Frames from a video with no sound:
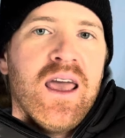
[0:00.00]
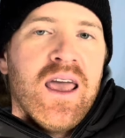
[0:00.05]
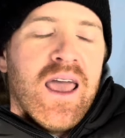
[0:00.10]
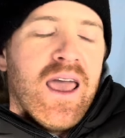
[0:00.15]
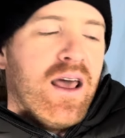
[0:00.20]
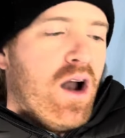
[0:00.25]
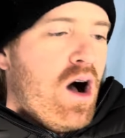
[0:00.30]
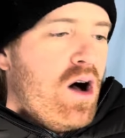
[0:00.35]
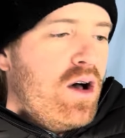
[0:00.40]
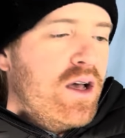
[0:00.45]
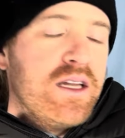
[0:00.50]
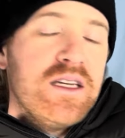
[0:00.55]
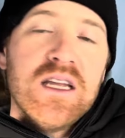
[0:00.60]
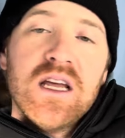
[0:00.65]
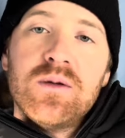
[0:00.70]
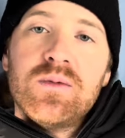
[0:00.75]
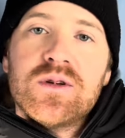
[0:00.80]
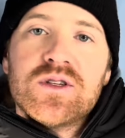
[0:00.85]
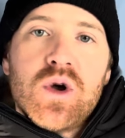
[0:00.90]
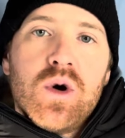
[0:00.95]
And all he
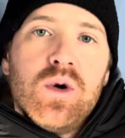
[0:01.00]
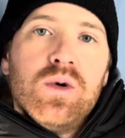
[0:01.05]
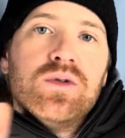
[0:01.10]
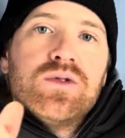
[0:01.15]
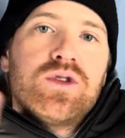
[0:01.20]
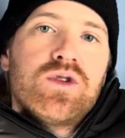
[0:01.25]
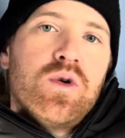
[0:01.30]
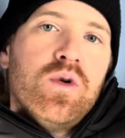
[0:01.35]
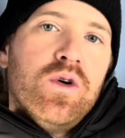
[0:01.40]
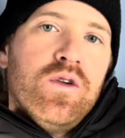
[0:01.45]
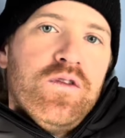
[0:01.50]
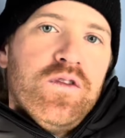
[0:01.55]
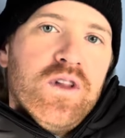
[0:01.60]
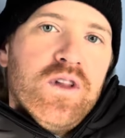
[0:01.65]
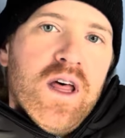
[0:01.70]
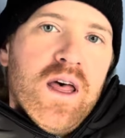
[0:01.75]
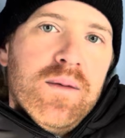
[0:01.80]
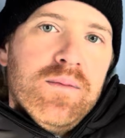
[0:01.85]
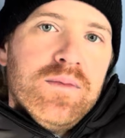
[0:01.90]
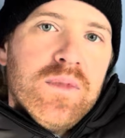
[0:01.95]
did was old school
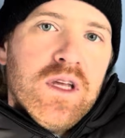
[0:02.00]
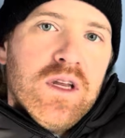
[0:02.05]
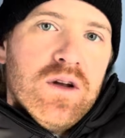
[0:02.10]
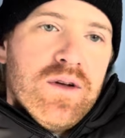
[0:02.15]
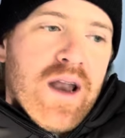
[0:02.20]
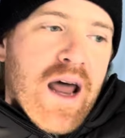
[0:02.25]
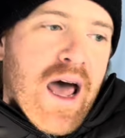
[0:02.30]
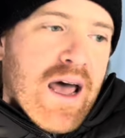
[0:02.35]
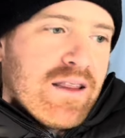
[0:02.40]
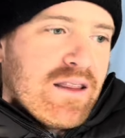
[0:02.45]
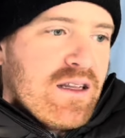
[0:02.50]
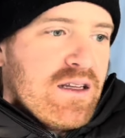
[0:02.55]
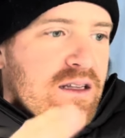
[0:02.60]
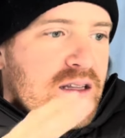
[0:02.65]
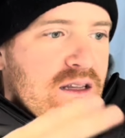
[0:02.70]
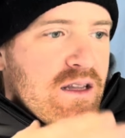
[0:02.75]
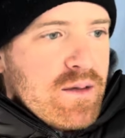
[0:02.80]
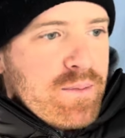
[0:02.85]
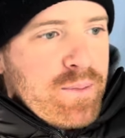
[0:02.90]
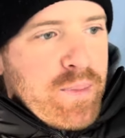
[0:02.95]
flip, you know, not the,
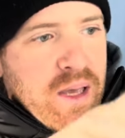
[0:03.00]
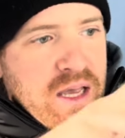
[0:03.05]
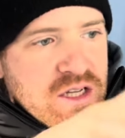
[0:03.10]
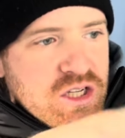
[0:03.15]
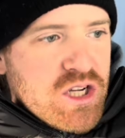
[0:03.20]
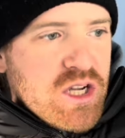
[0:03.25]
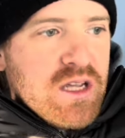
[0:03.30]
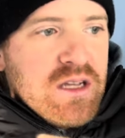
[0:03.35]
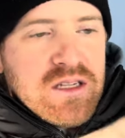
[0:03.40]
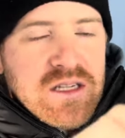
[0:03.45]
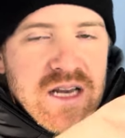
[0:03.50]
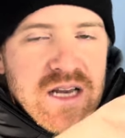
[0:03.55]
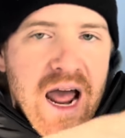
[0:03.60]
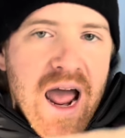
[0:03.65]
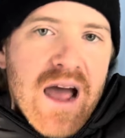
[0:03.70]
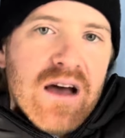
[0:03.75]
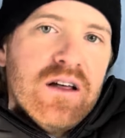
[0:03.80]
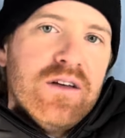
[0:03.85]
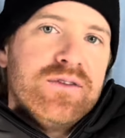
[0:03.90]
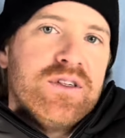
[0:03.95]
the pitching
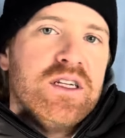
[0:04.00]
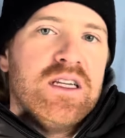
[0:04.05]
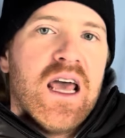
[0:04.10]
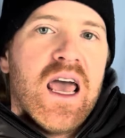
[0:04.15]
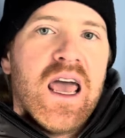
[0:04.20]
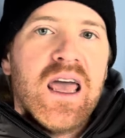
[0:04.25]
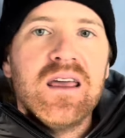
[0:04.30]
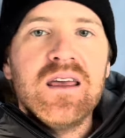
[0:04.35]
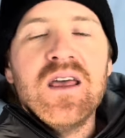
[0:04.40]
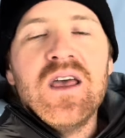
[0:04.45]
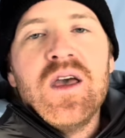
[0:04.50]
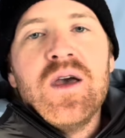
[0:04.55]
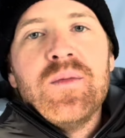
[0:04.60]
style of today,